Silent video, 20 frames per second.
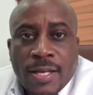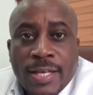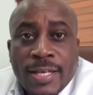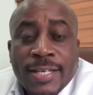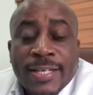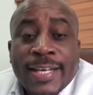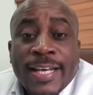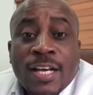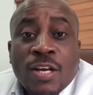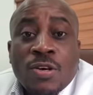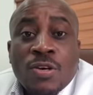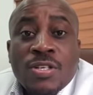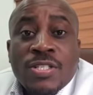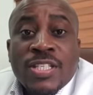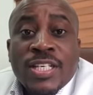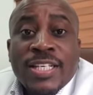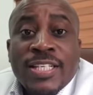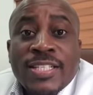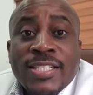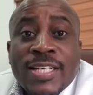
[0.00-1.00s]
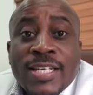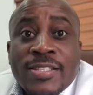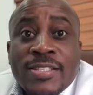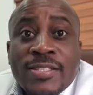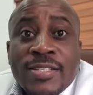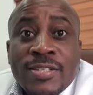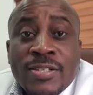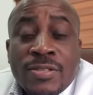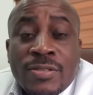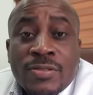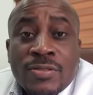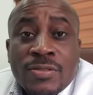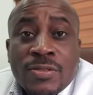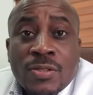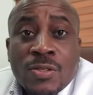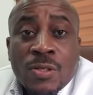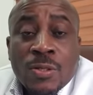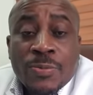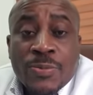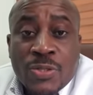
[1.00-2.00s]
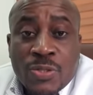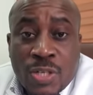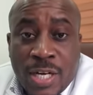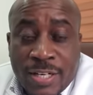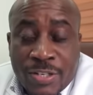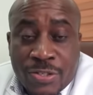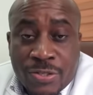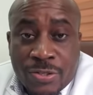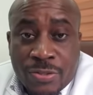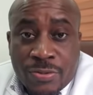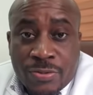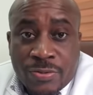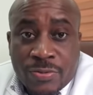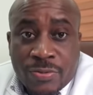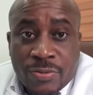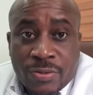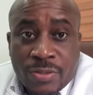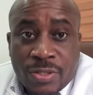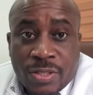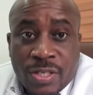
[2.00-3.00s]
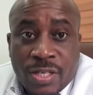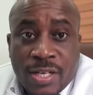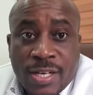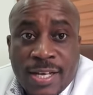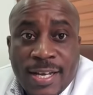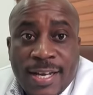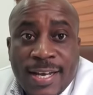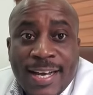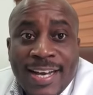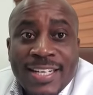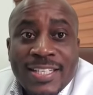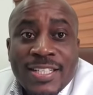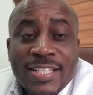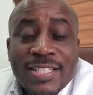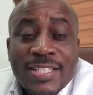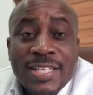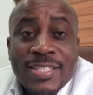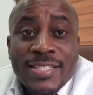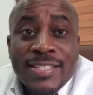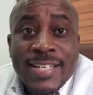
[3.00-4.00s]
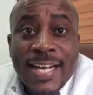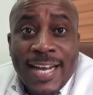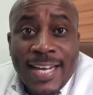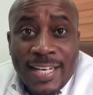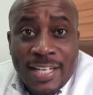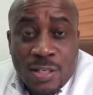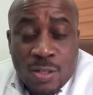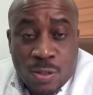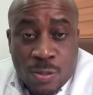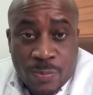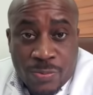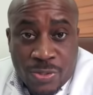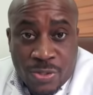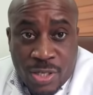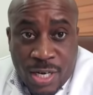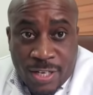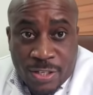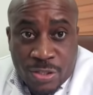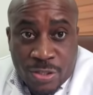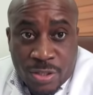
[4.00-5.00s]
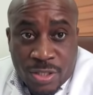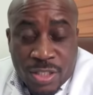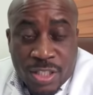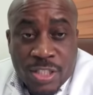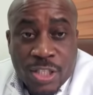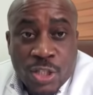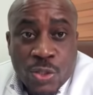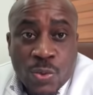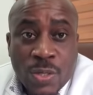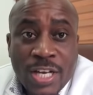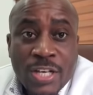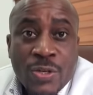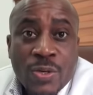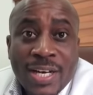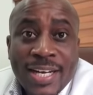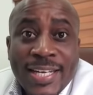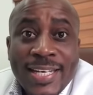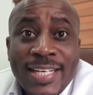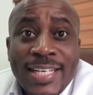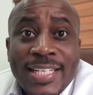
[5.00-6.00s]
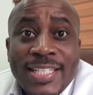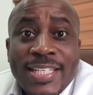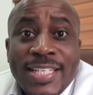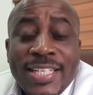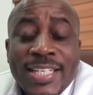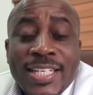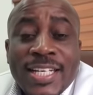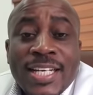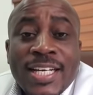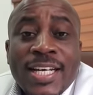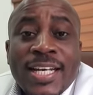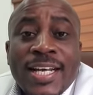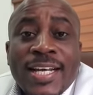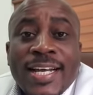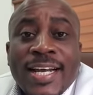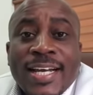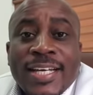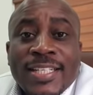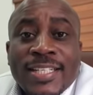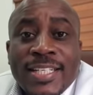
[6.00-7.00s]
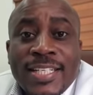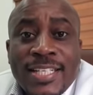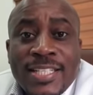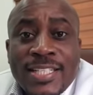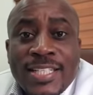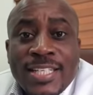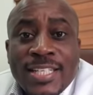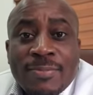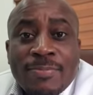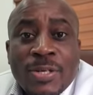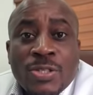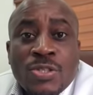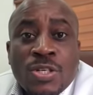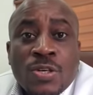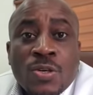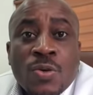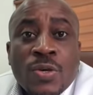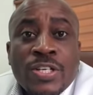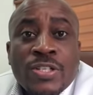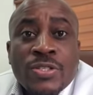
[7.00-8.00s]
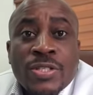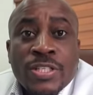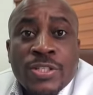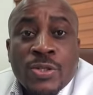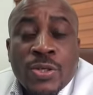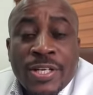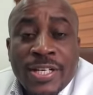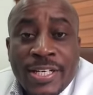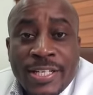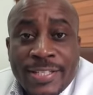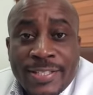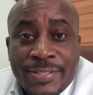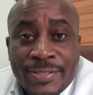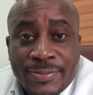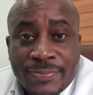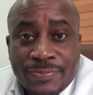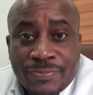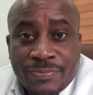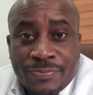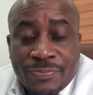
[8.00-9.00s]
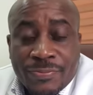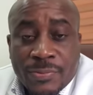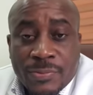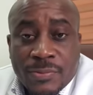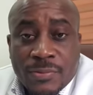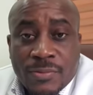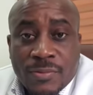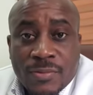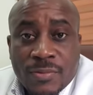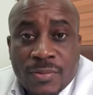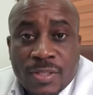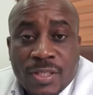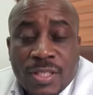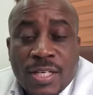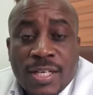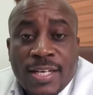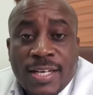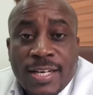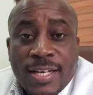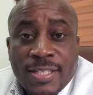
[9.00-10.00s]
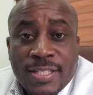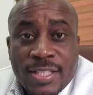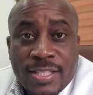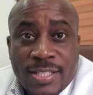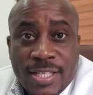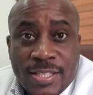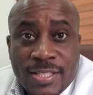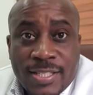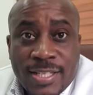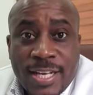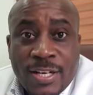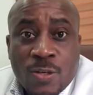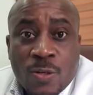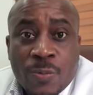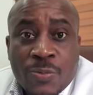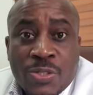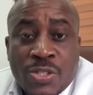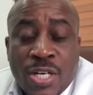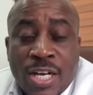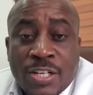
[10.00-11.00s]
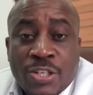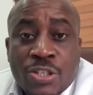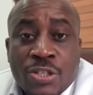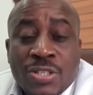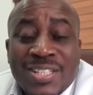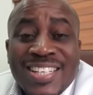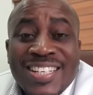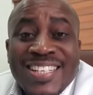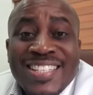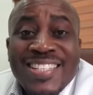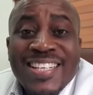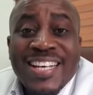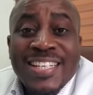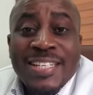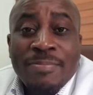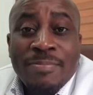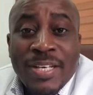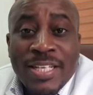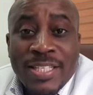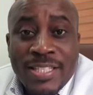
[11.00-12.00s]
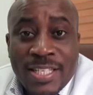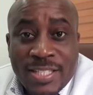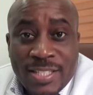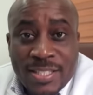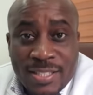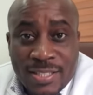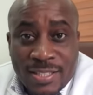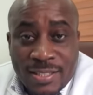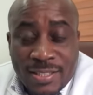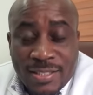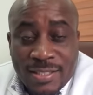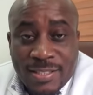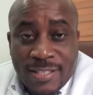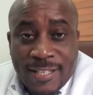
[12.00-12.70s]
It can cause intestinal obstruction. And intestinal obstruction, this is where you are eating, but you're not going to the toilet. And intestinal obstruction is an emergency.